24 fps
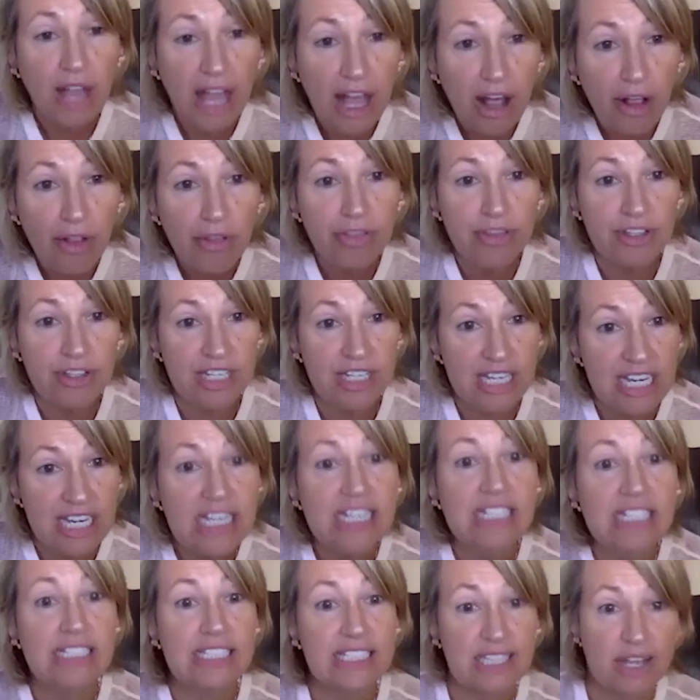health
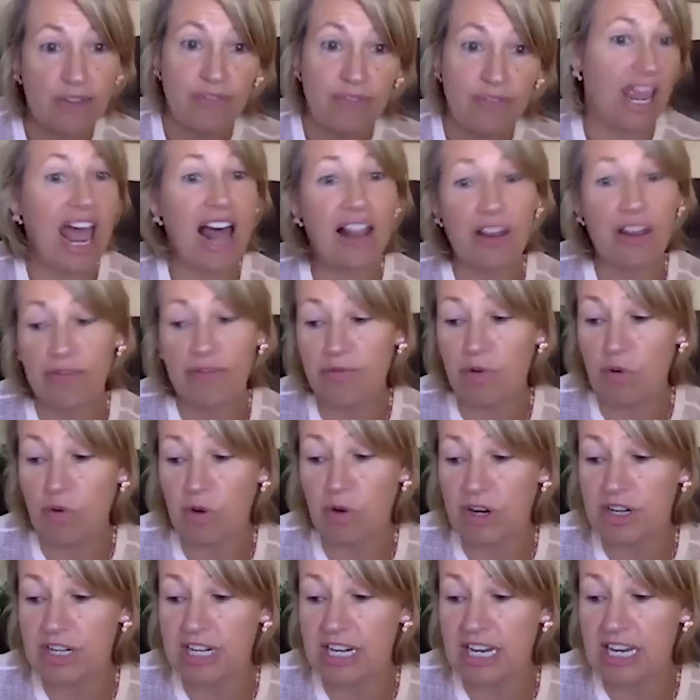needs of
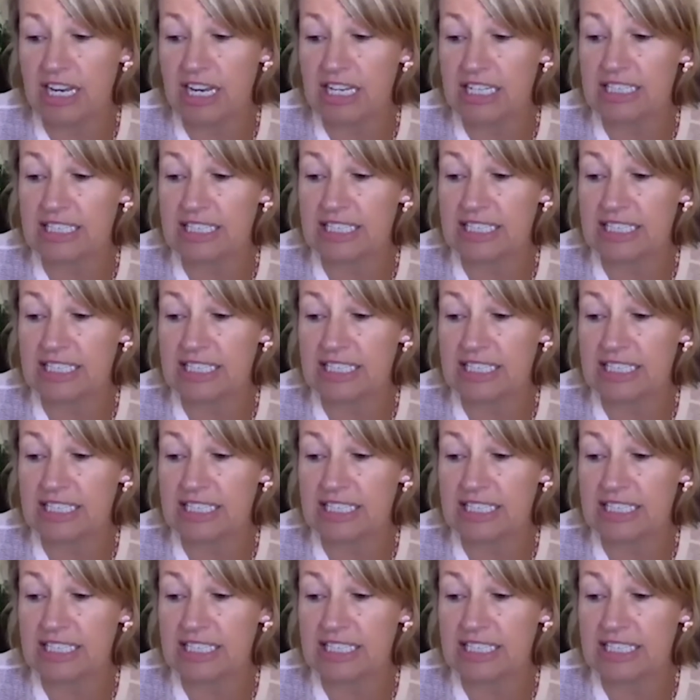California's.